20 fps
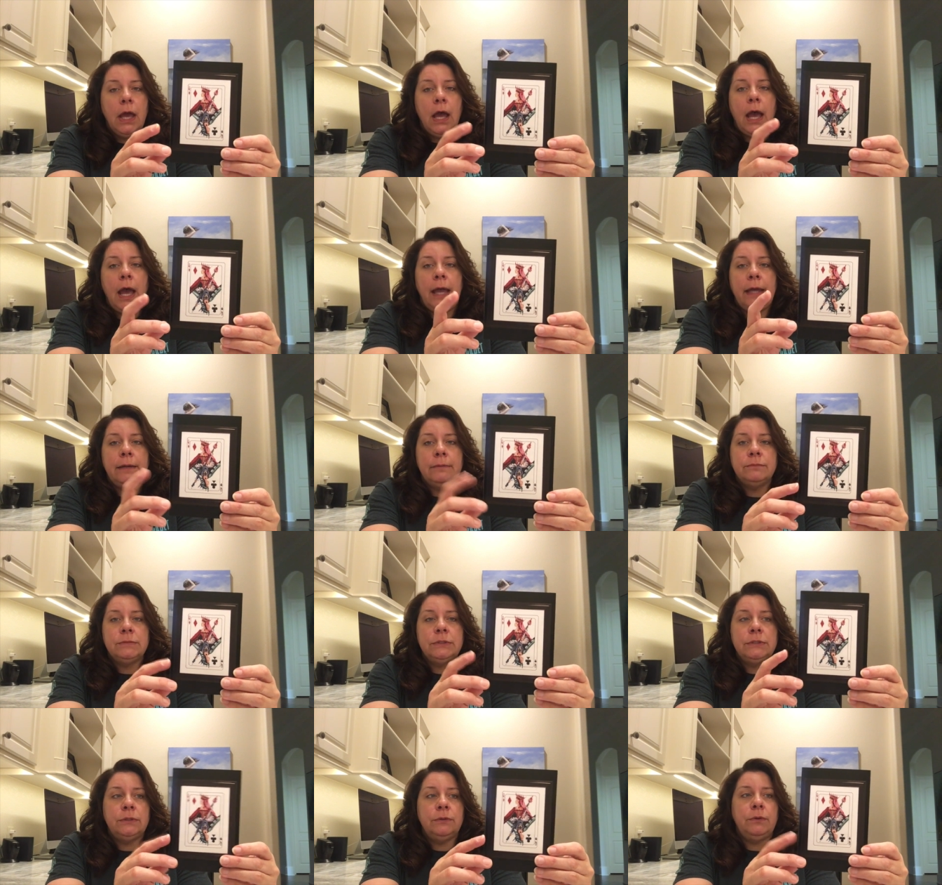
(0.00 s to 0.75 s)
I
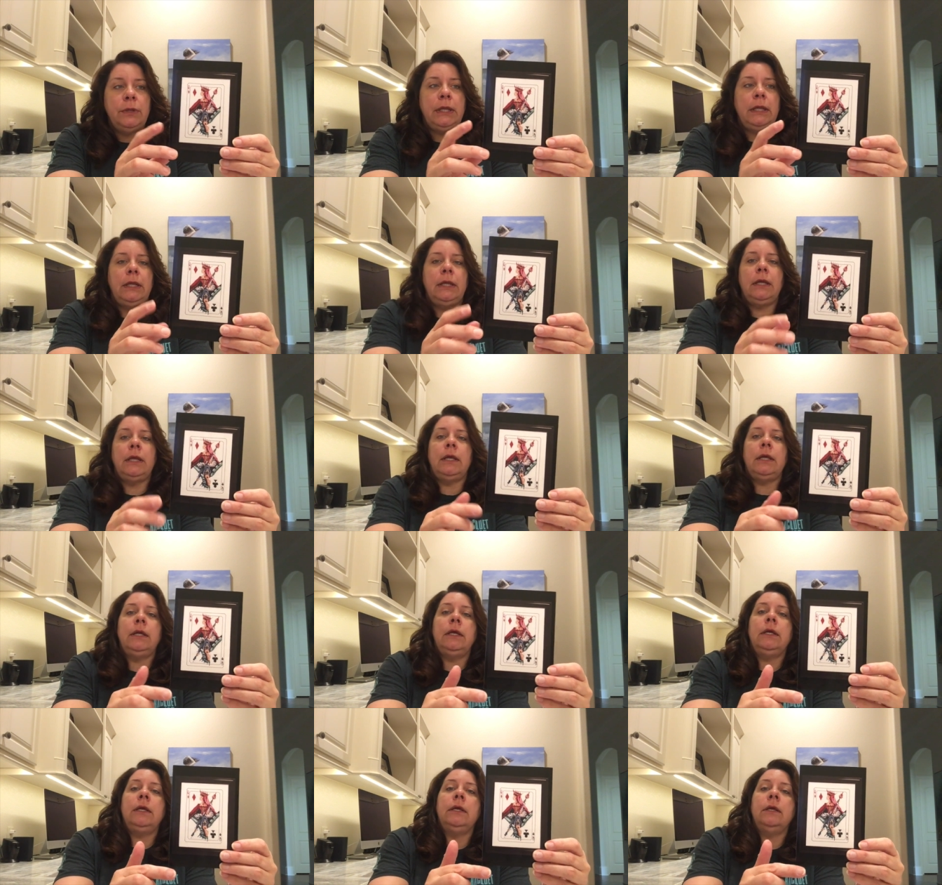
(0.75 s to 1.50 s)
am
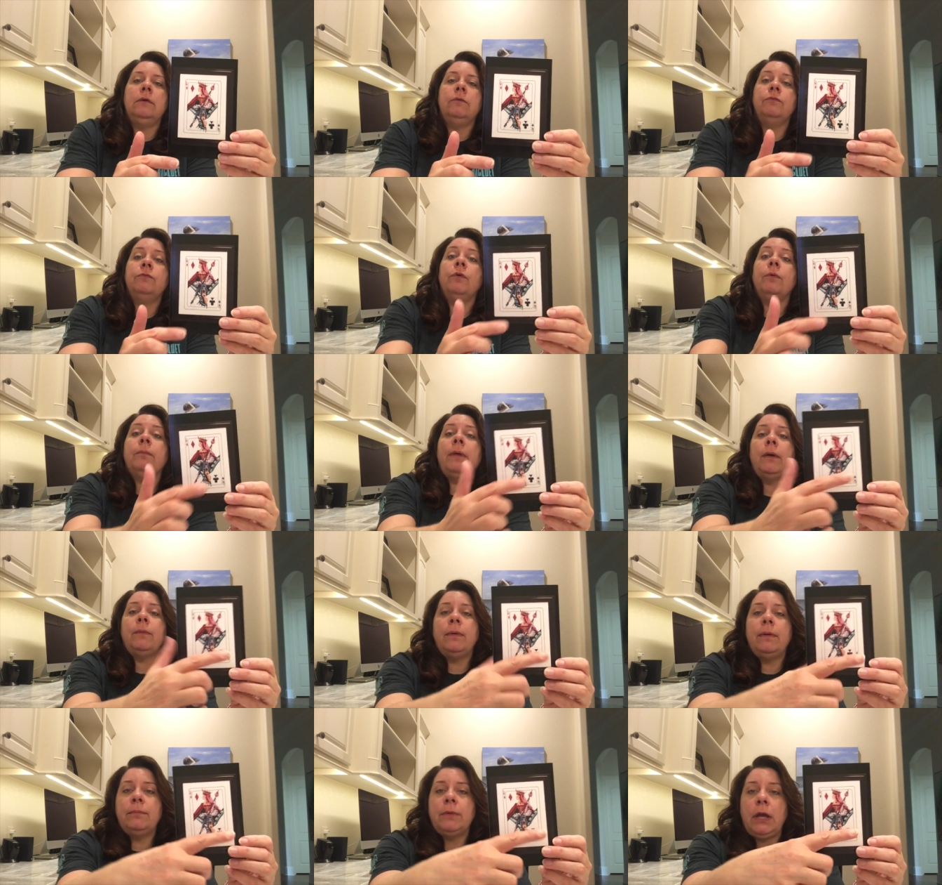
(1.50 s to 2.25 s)
doing, for my
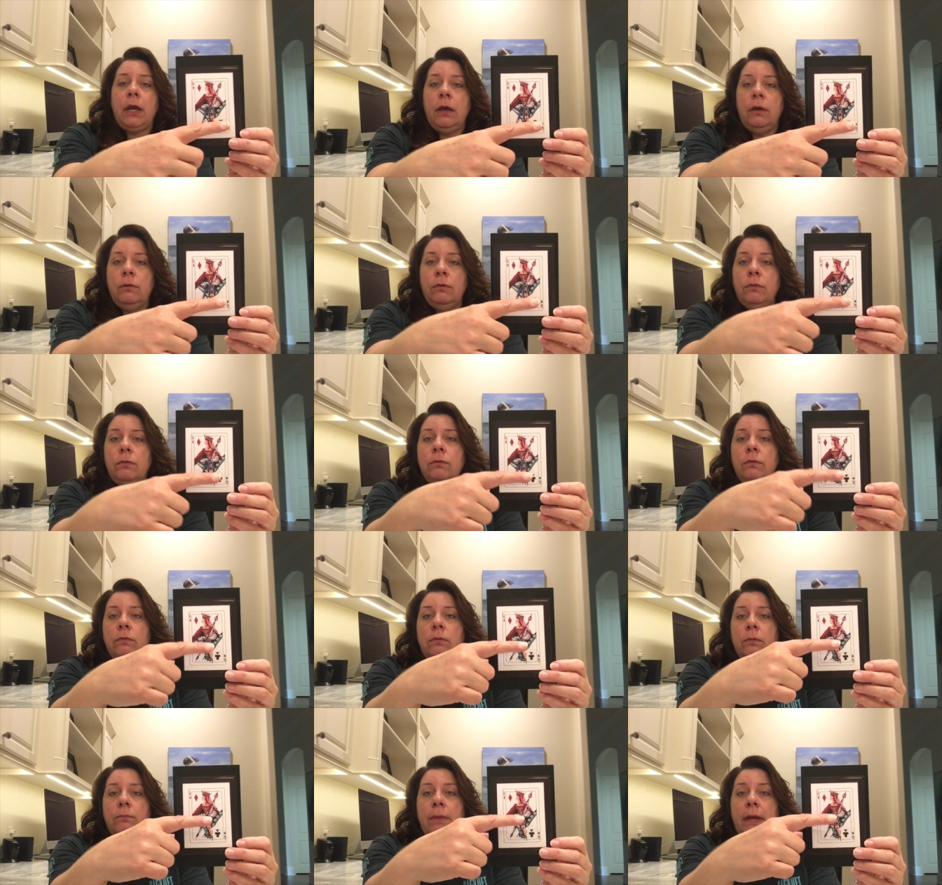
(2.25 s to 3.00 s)
WIPGO,
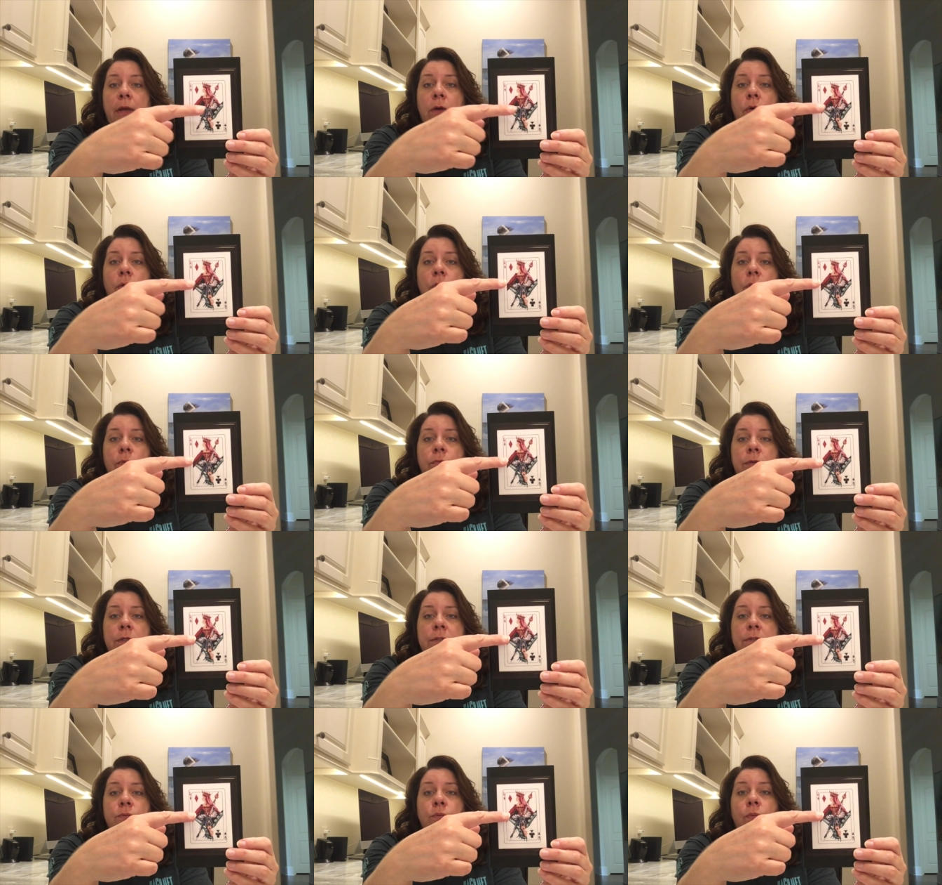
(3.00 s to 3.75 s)
my goal
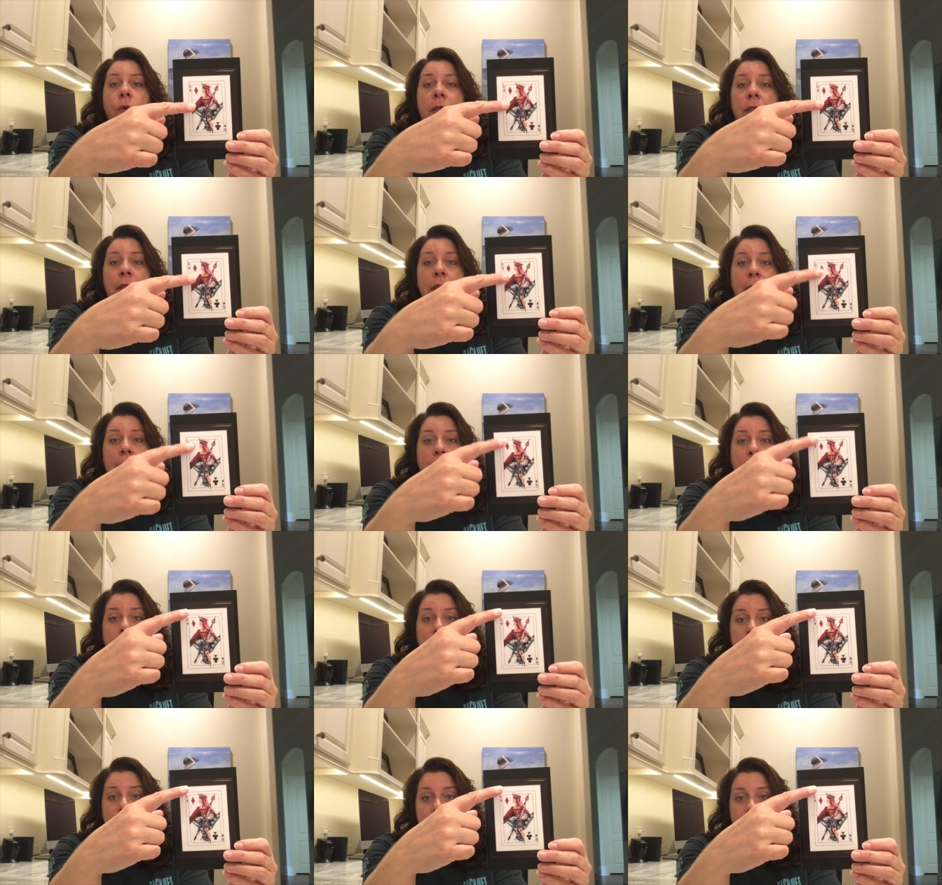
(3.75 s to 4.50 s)
was one
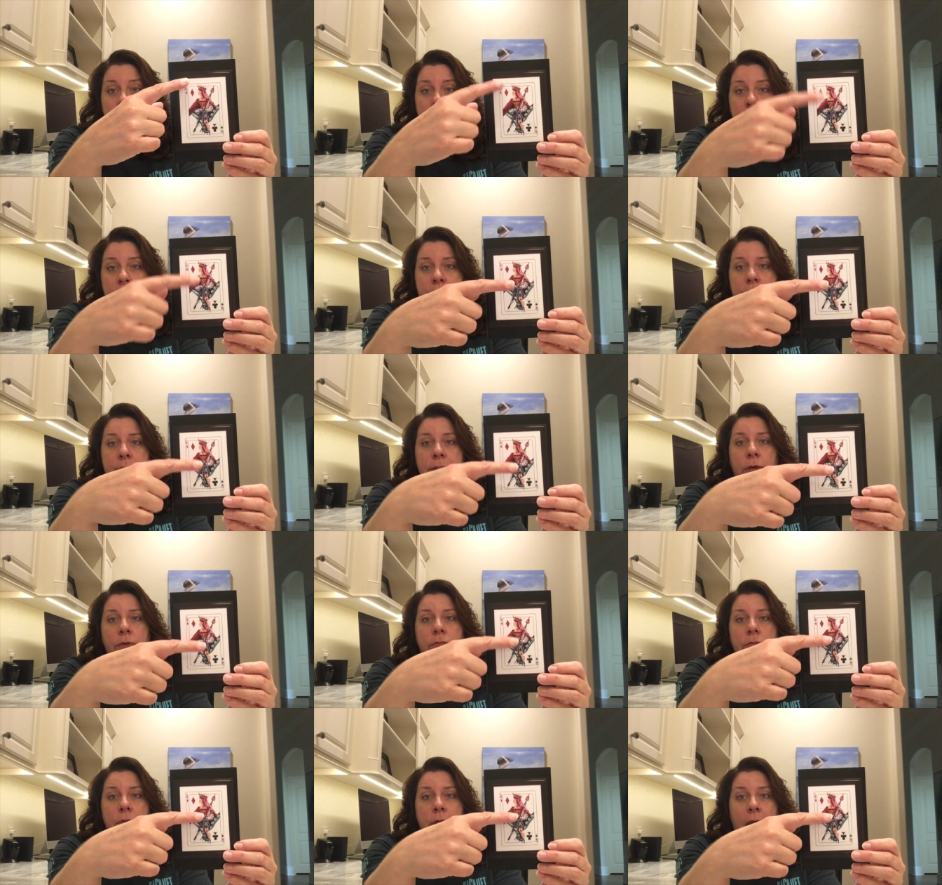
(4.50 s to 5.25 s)
lady,
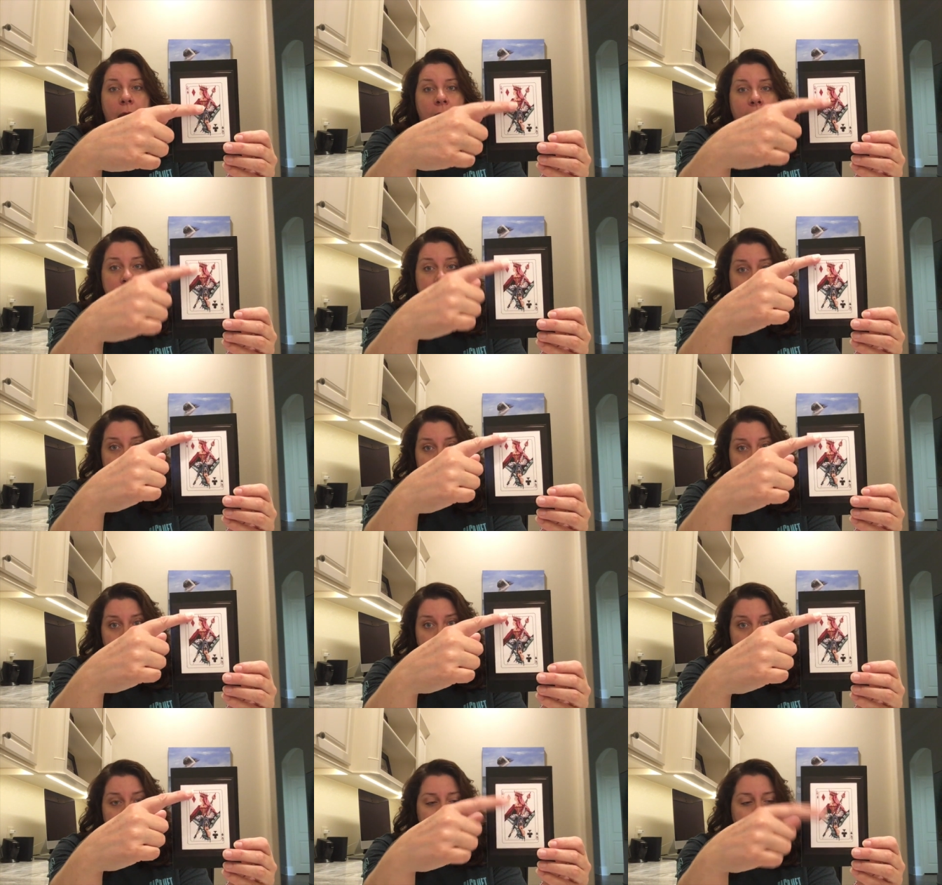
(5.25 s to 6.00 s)
so half the
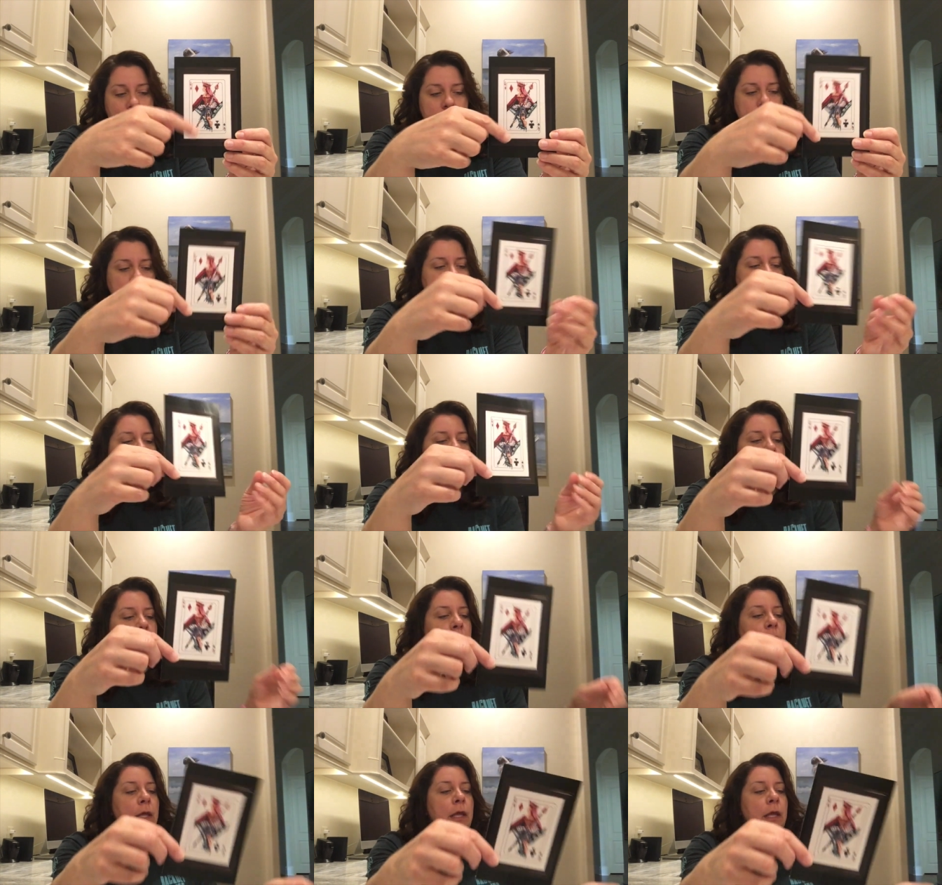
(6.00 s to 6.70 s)
project,